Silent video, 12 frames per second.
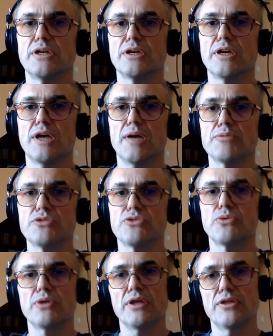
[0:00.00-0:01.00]
comes
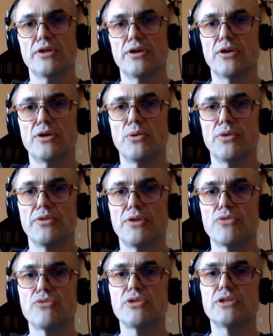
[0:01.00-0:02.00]
together with
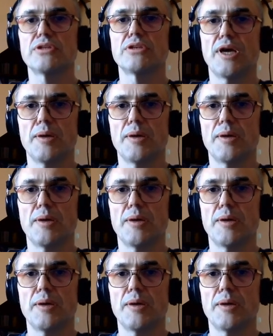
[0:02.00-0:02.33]
a written